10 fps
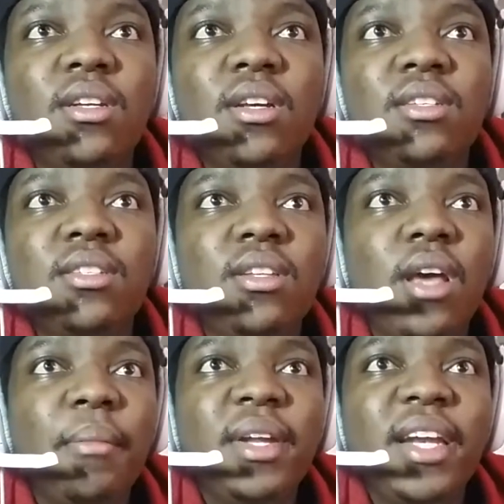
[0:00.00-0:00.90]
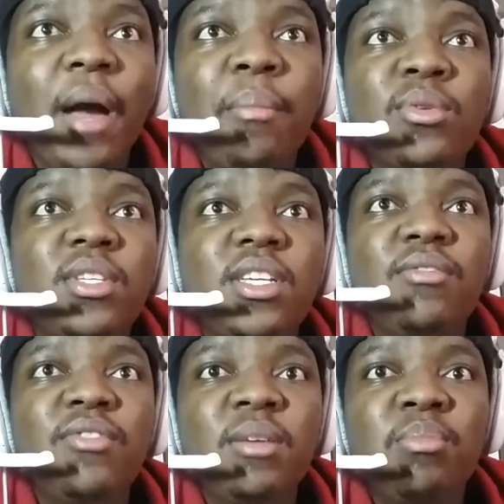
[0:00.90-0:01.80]
this, I mean, Apple
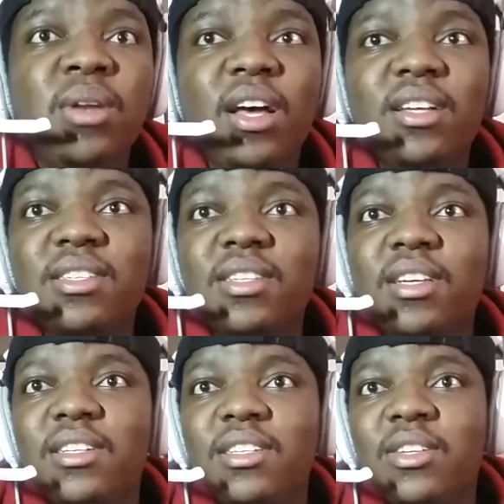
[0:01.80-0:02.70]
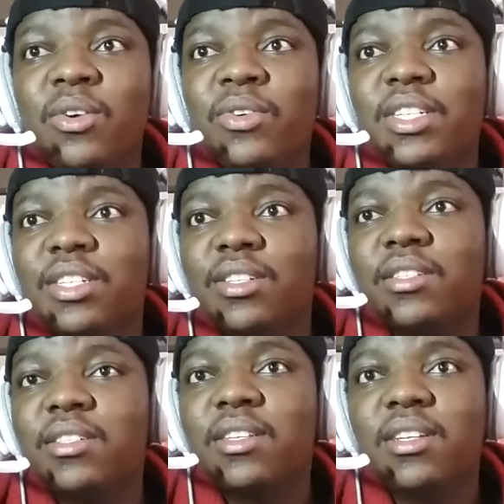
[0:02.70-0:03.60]
TV Plus
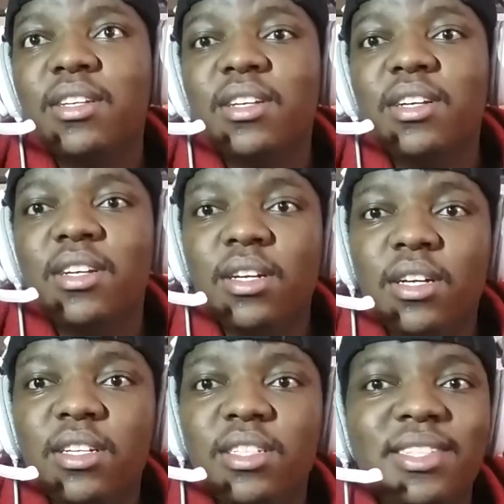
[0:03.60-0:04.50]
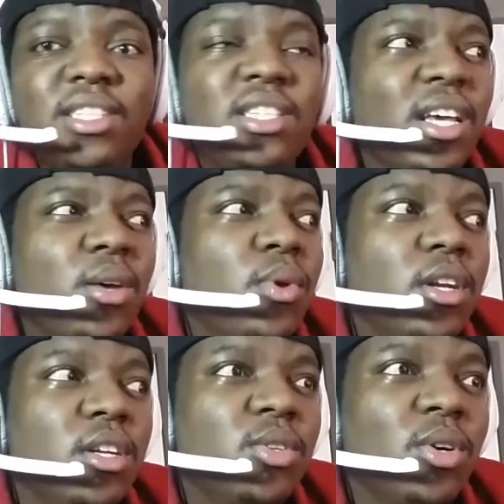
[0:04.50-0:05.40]
originals. It's the second
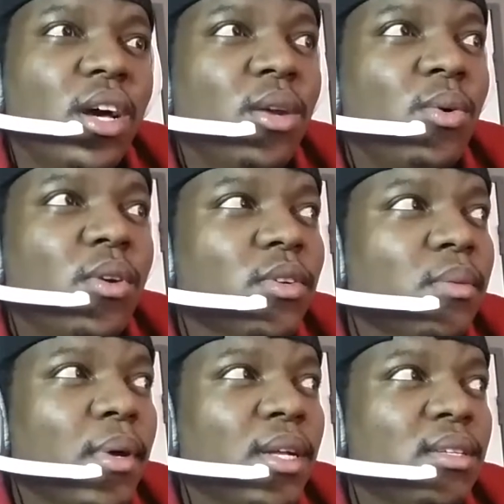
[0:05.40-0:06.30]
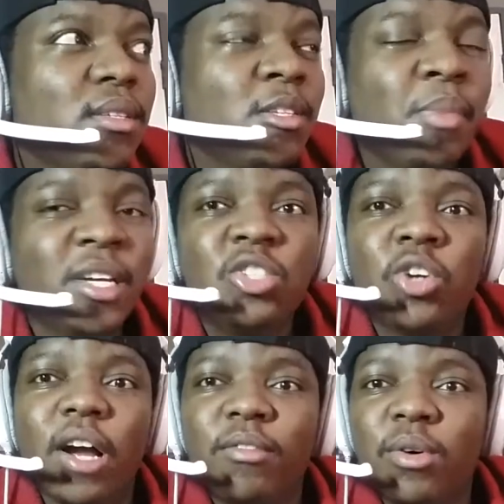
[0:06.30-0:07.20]
one I saw. The other one was about space
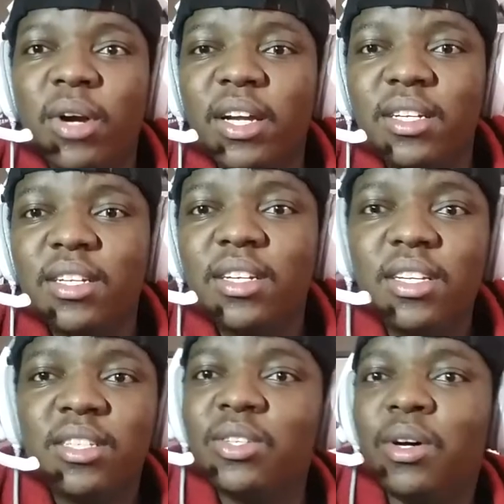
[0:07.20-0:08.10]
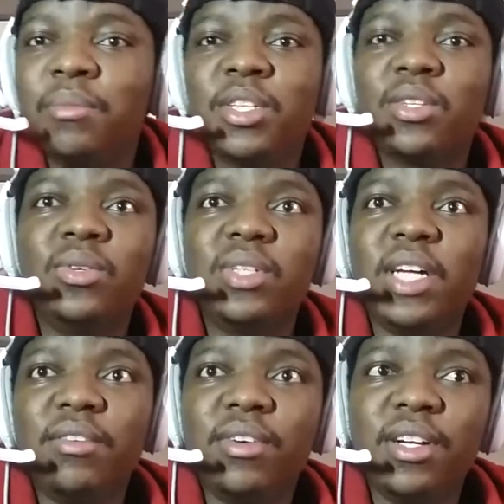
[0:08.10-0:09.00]
travel, right? So I'm just gonna
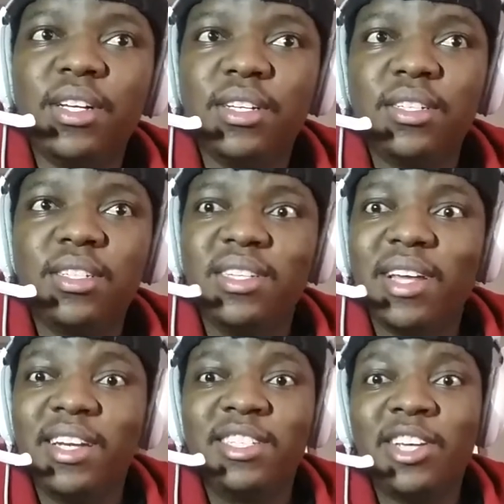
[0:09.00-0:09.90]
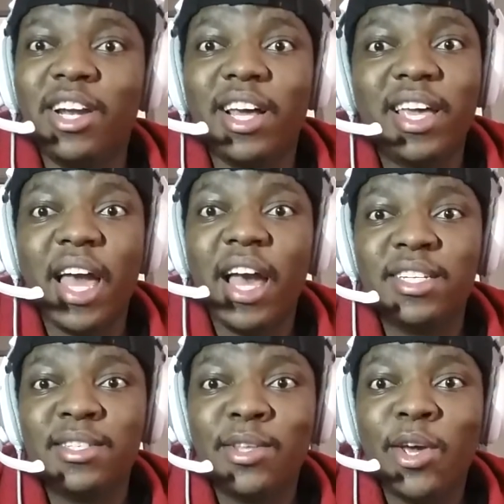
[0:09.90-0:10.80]
dive right in. And it's got a
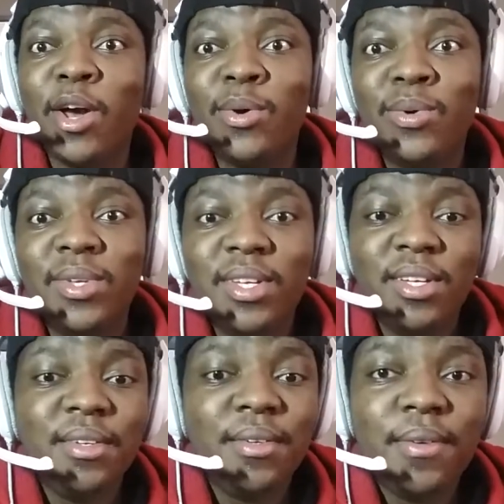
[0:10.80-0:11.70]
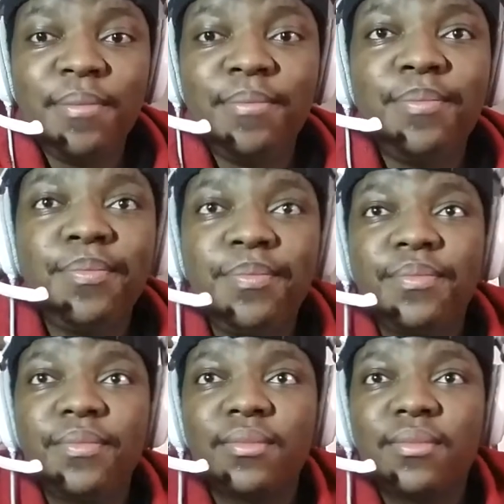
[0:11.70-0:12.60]
deal. This is
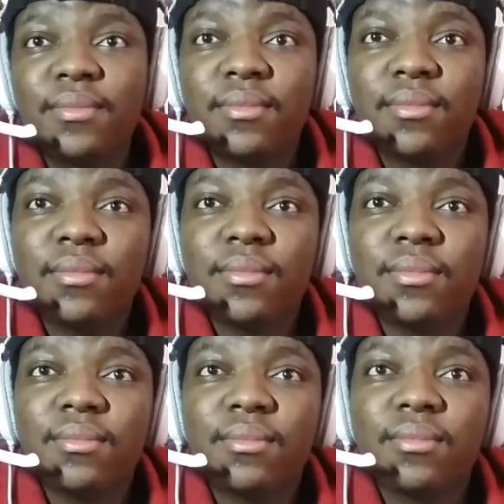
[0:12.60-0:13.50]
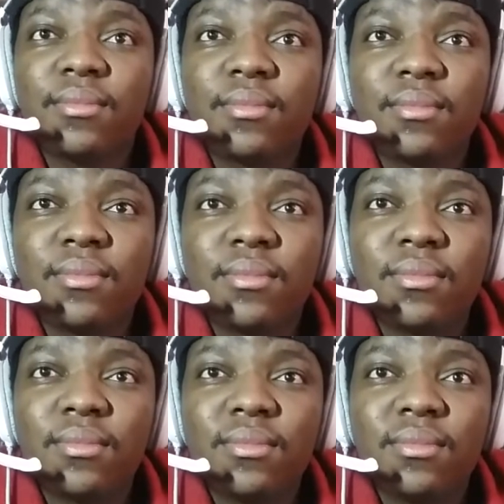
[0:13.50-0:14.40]
gonna be a new era for the morning
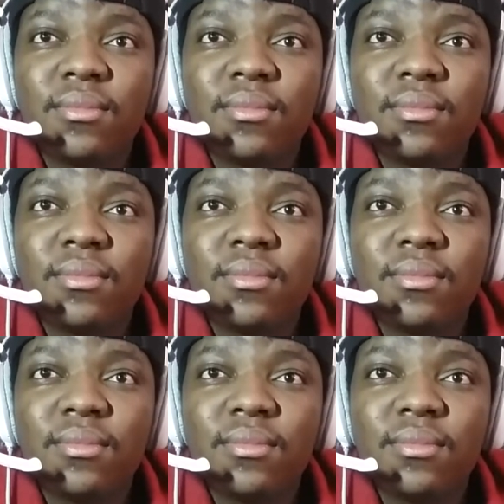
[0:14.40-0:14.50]
show.